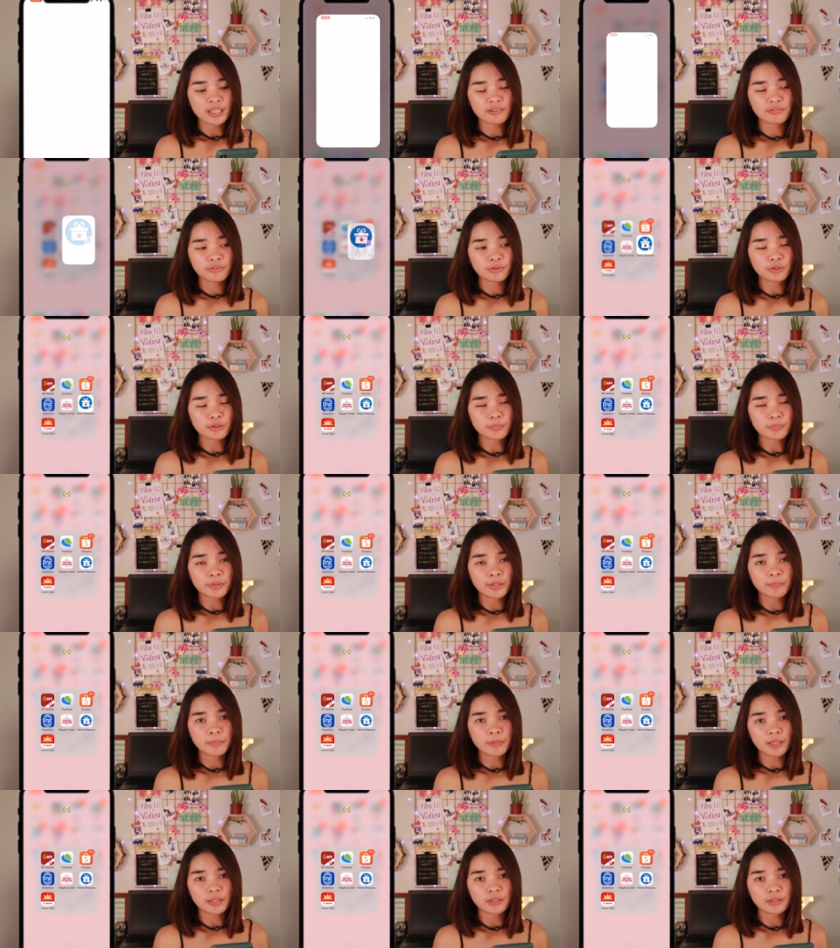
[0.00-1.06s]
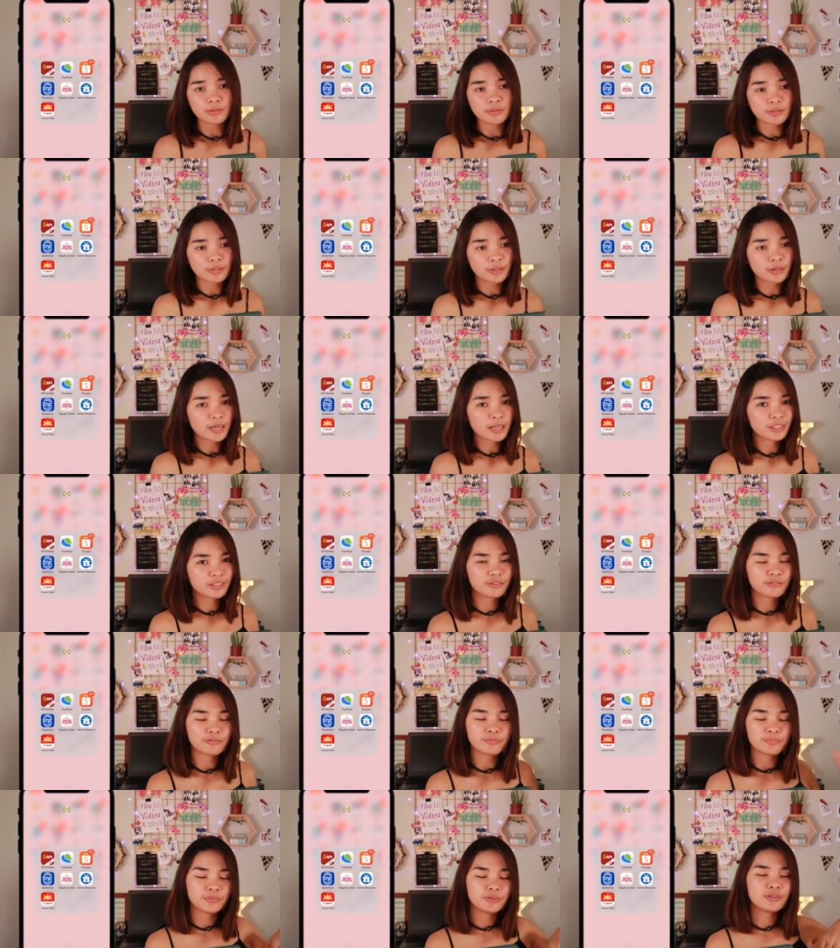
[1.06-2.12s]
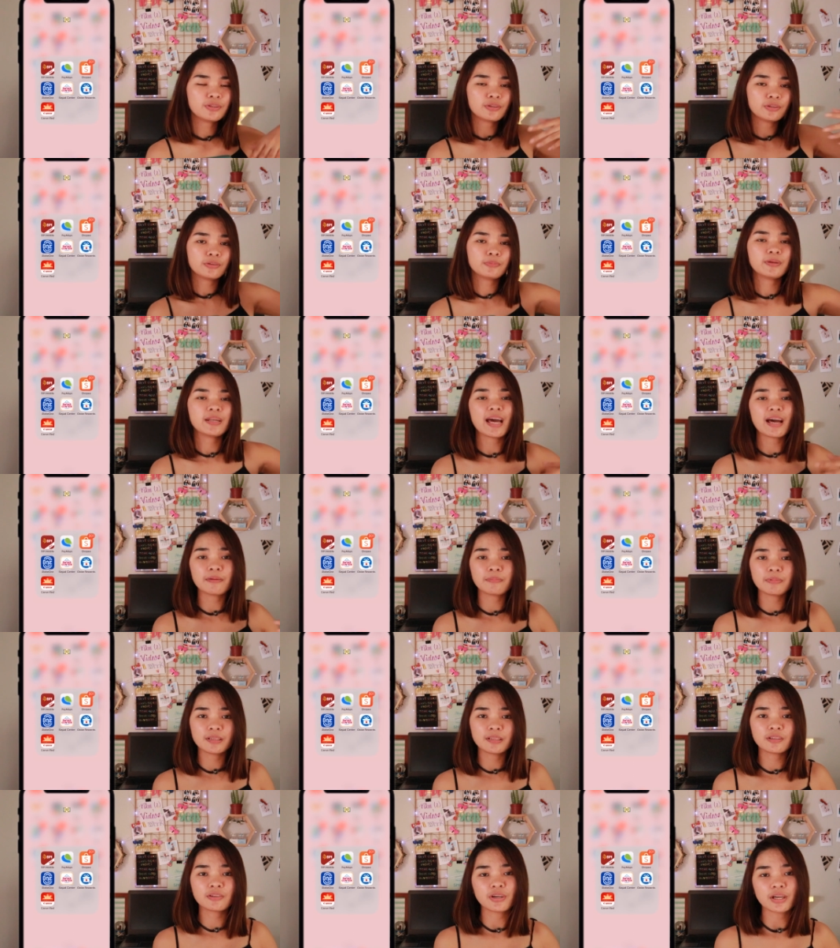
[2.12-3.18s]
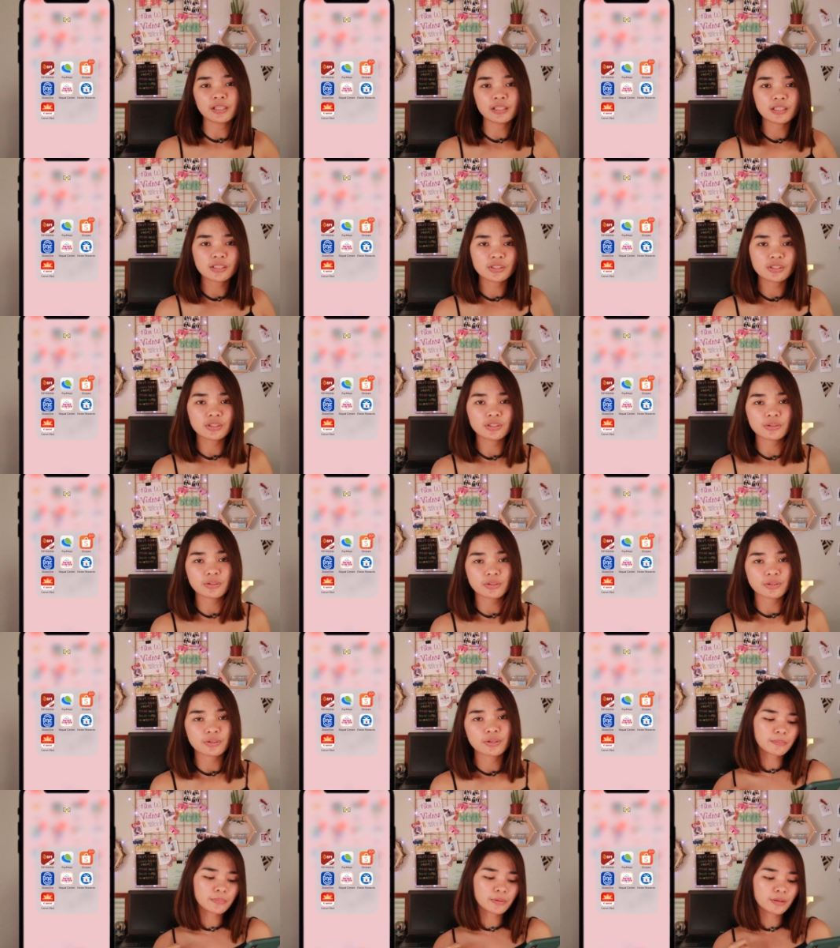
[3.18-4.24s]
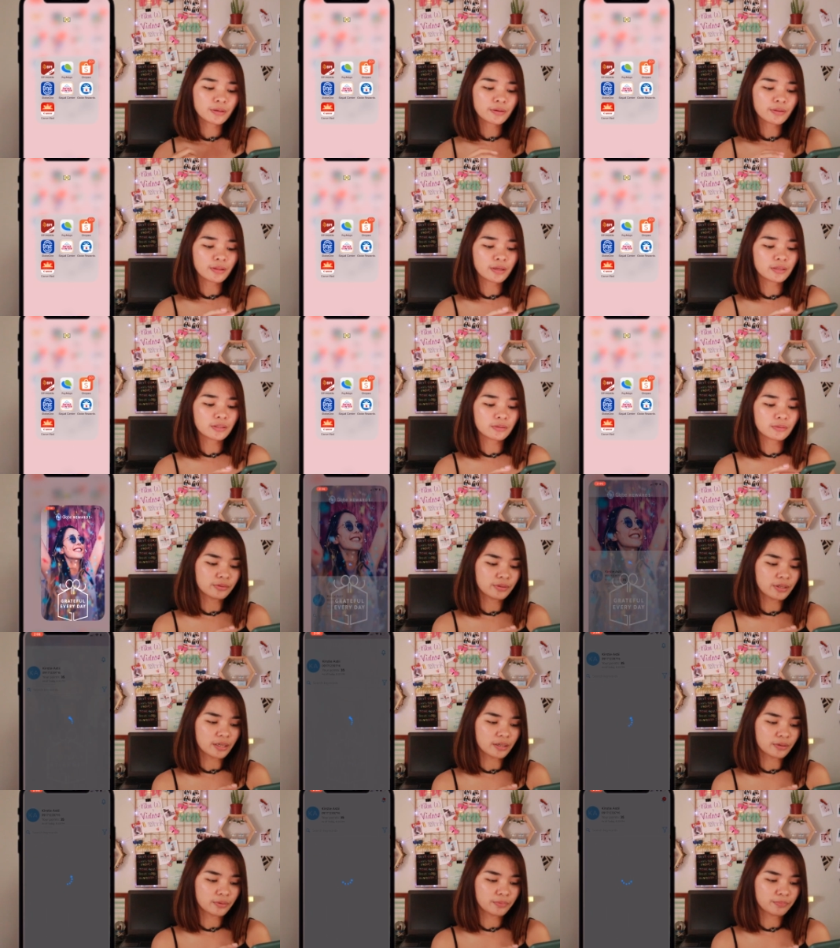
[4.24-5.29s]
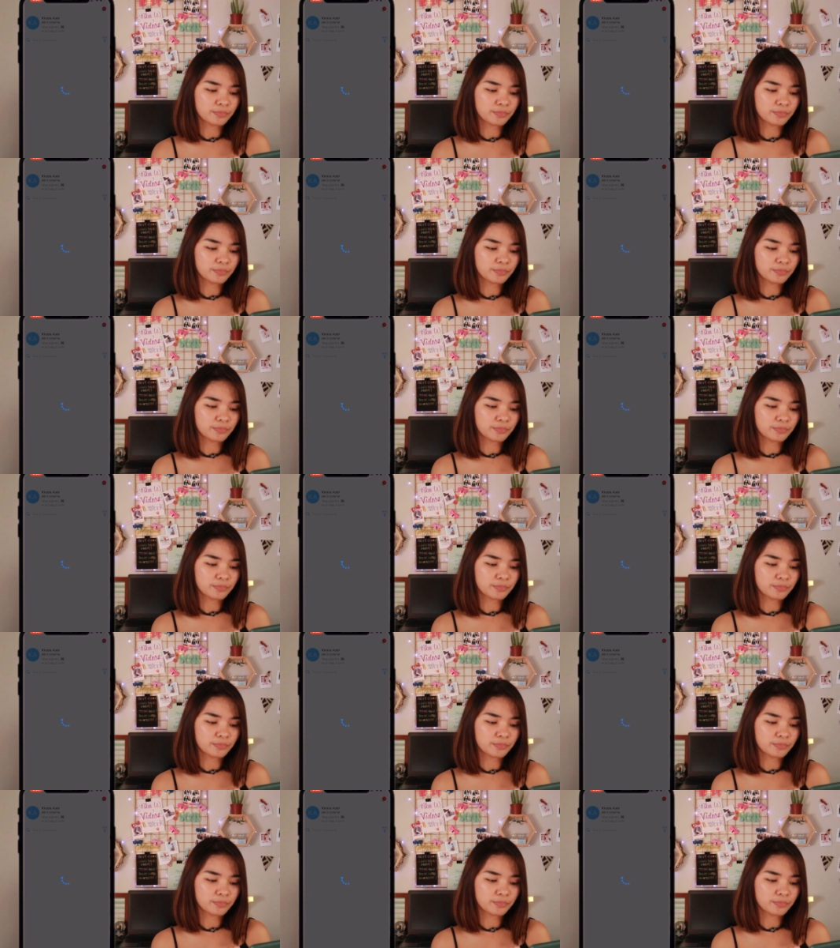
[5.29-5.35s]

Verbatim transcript: if you're a prepaid user and you've you know you've been adding credit to your number, then you, you get